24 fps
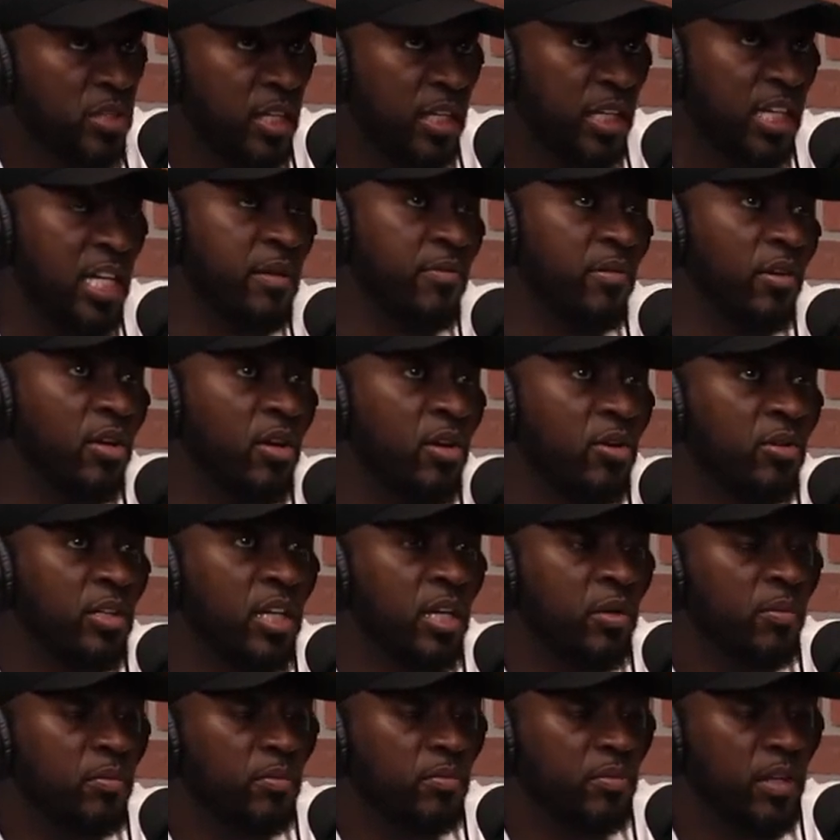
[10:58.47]
Like, even though
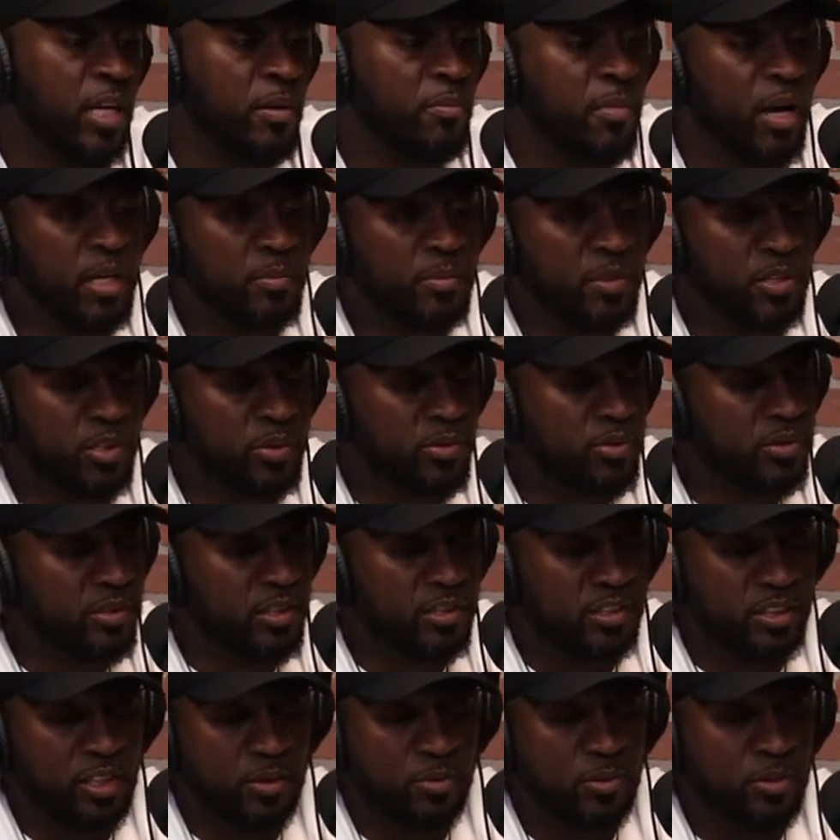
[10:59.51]
they might have been doing
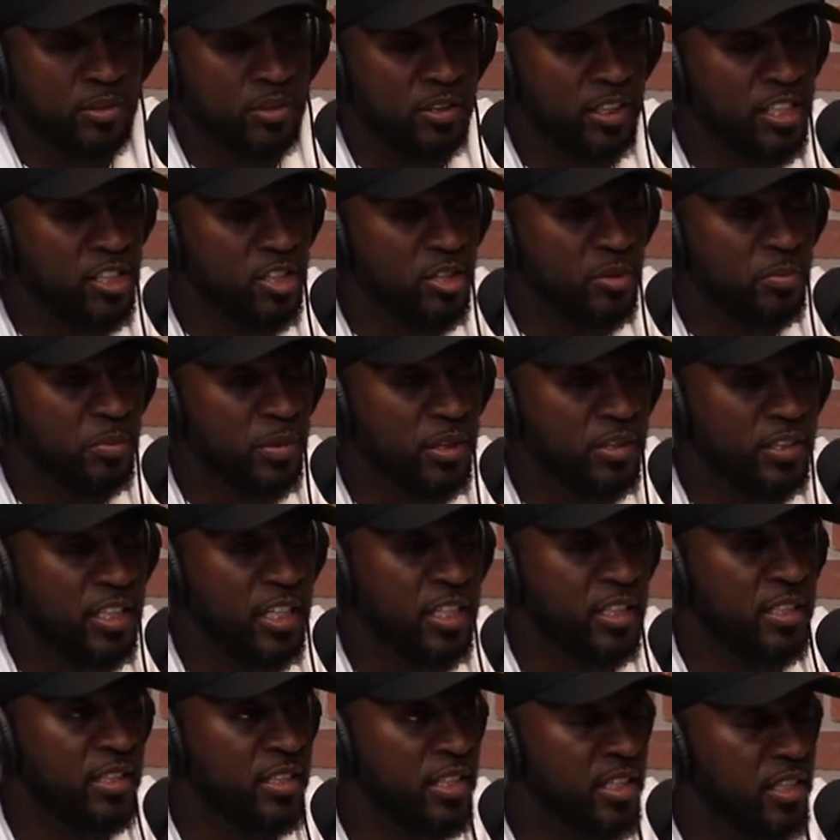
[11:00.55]
things that were illegal, but
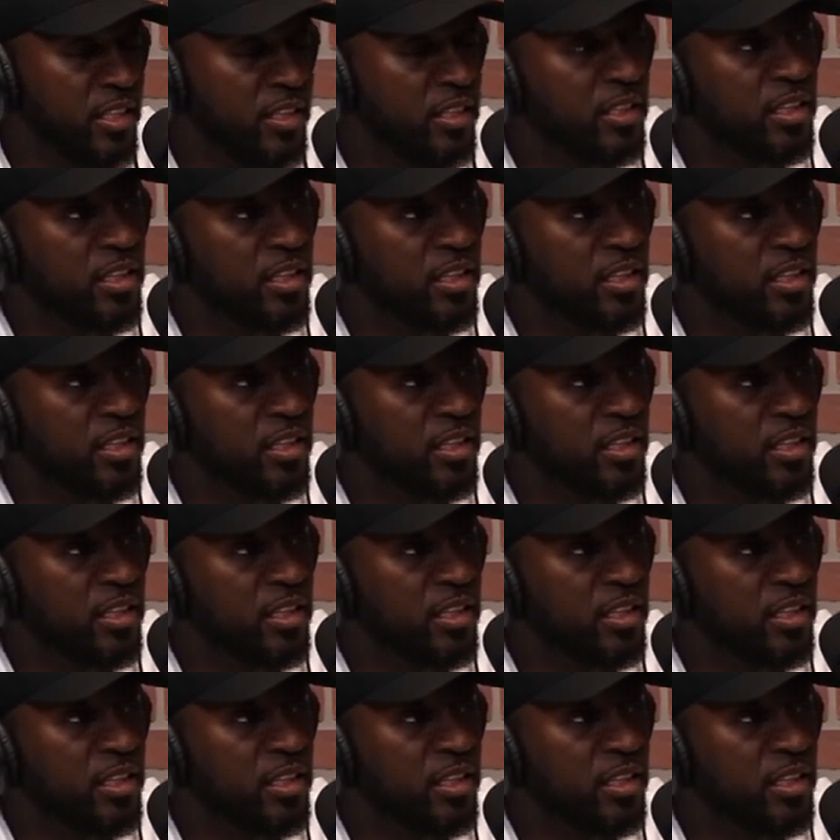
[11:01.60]
they did